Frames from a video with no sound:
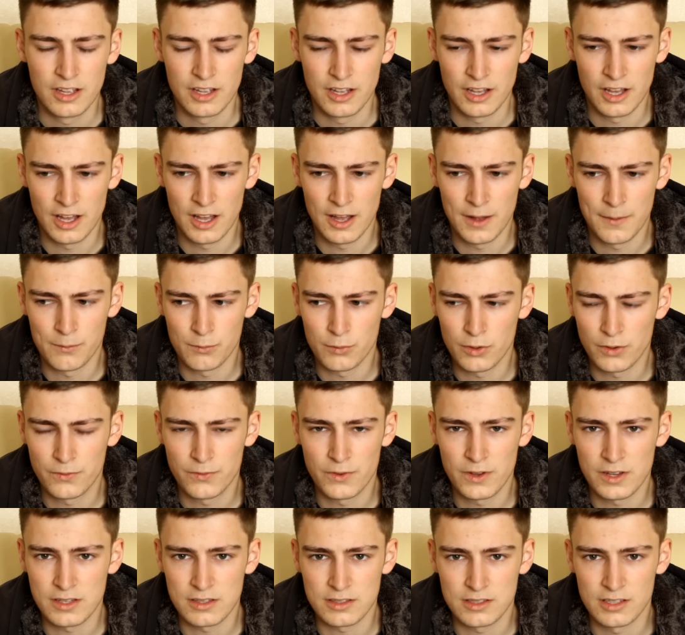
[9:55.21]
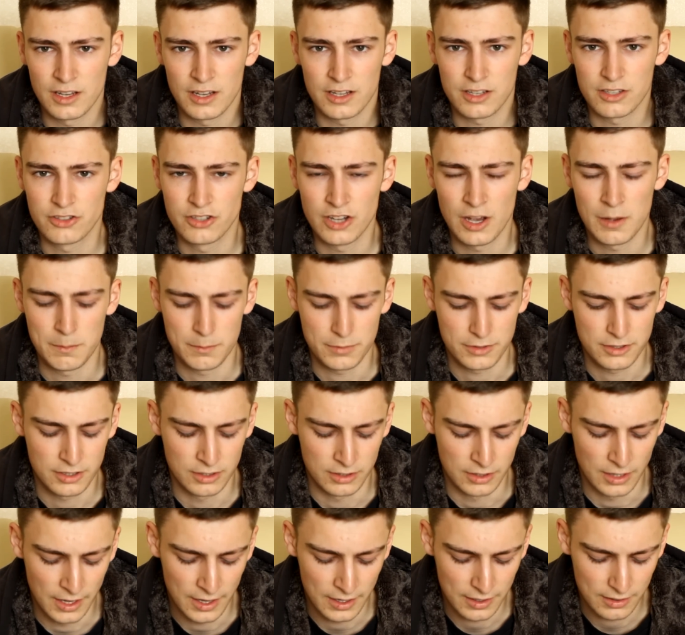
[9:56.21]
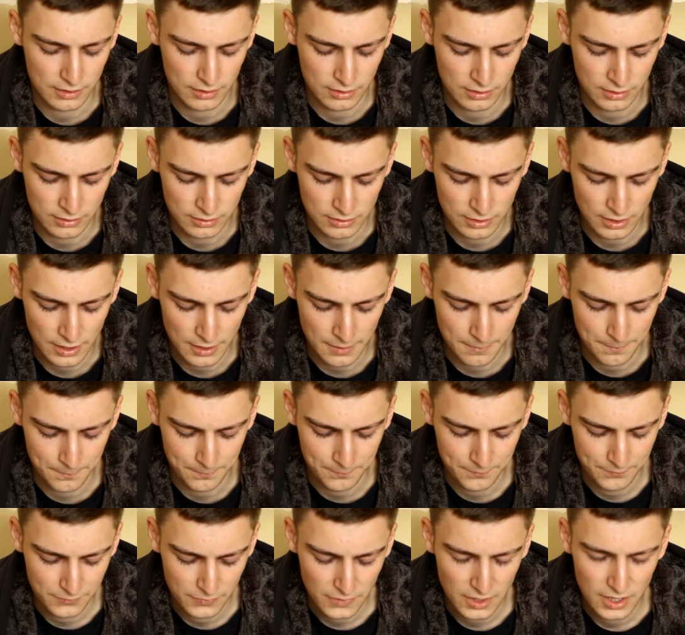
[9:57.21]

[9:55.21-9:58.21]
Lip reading: with things like jumps and that. And